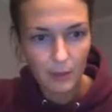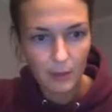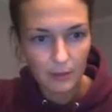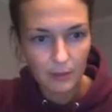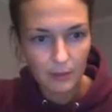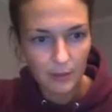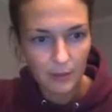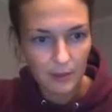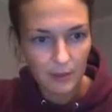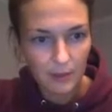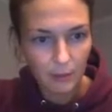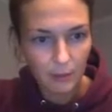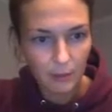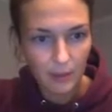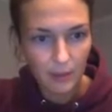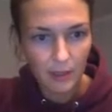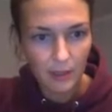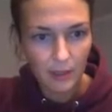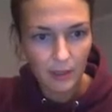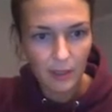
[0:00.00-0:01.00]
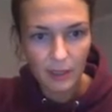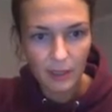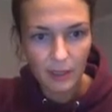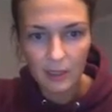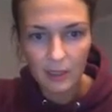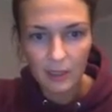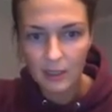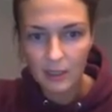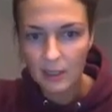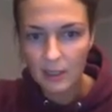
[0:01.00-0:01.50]
Pinterest, Twitter,
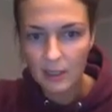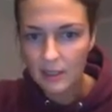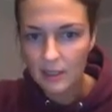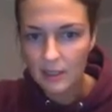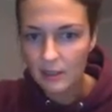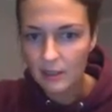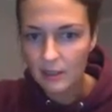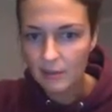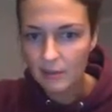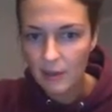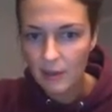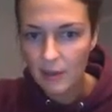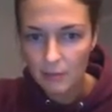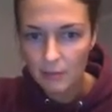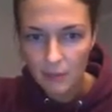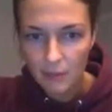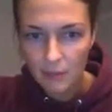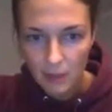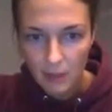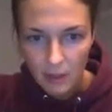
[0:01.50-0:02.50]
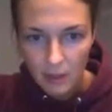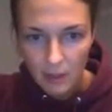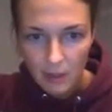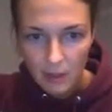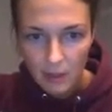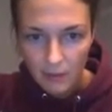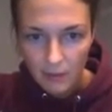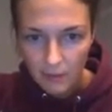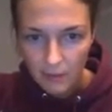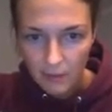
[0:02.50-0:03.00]
LinkedIn, Instagram,
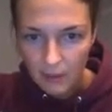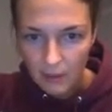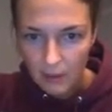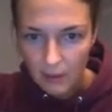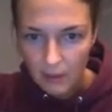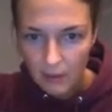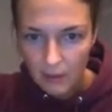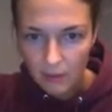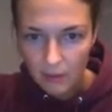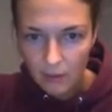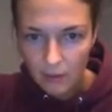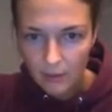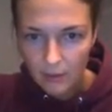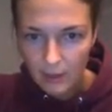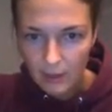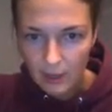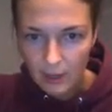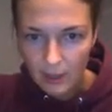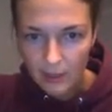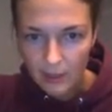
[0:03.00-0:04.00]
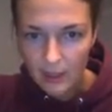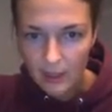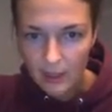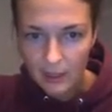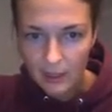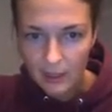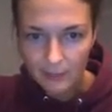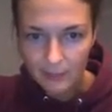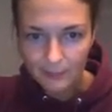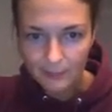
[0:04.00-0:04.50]

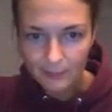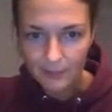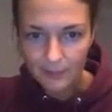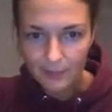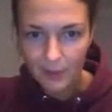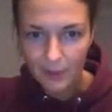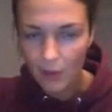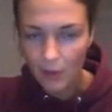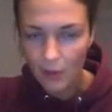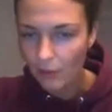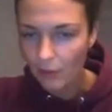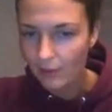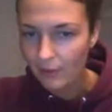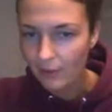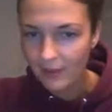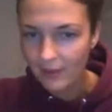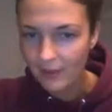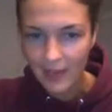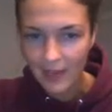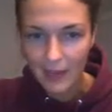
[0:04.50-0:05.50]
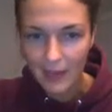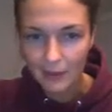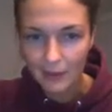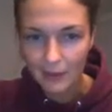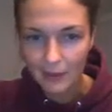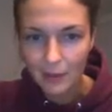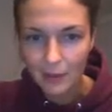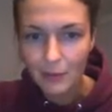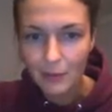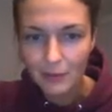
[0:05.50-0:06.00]
VKontakte, I
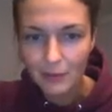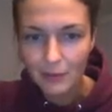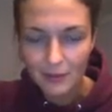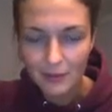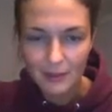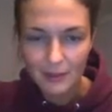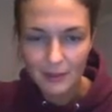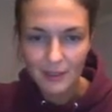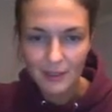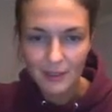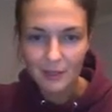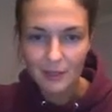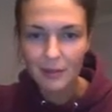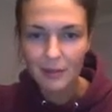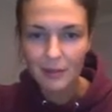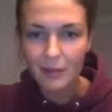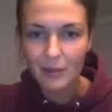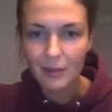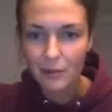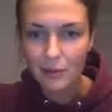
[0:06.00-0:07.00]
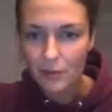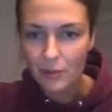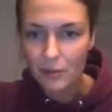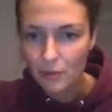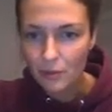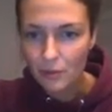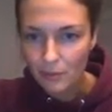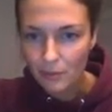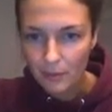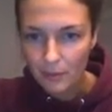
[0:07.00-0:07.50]
don't know, this one,
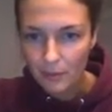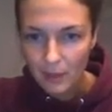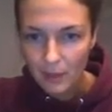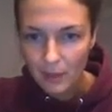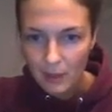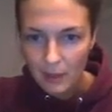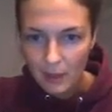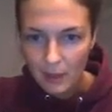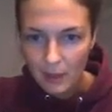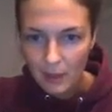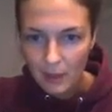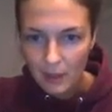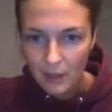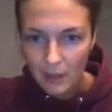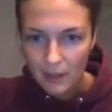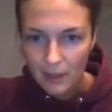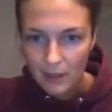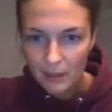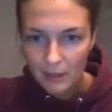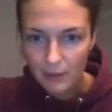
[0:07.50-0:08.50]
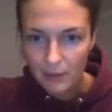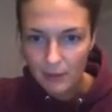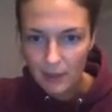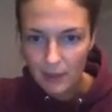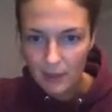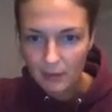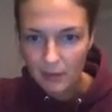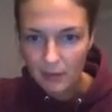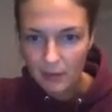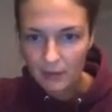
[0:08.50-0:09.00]
YouTube, and this one
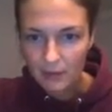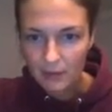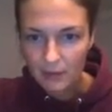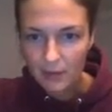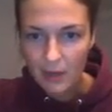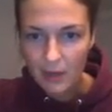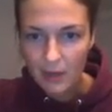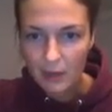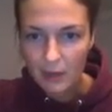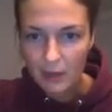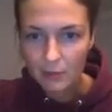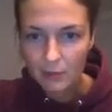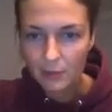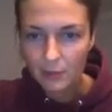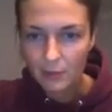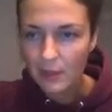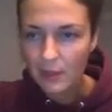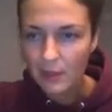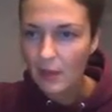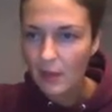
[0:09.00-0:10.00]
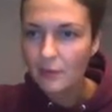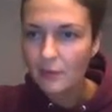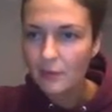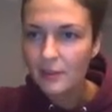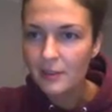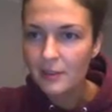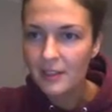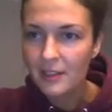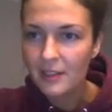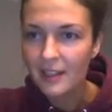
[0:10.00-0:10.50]
I don't even know how to
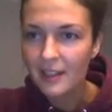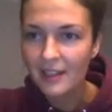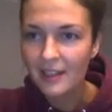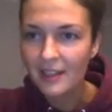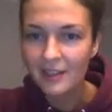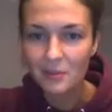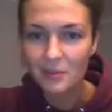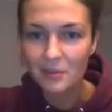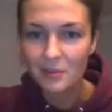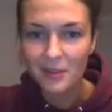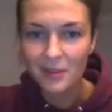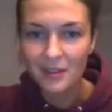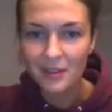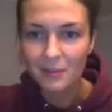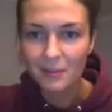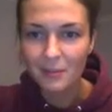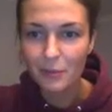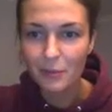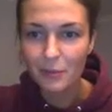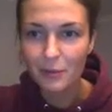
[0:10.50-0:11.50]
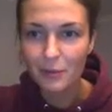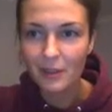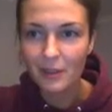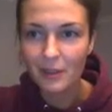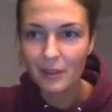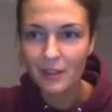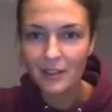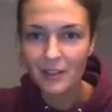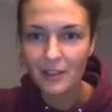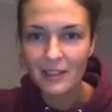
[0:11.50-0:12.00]
pronounce, to be
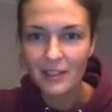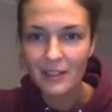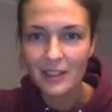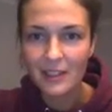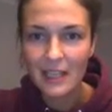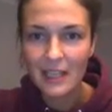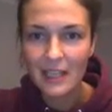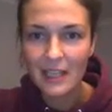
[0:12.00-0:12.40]
brutally honest.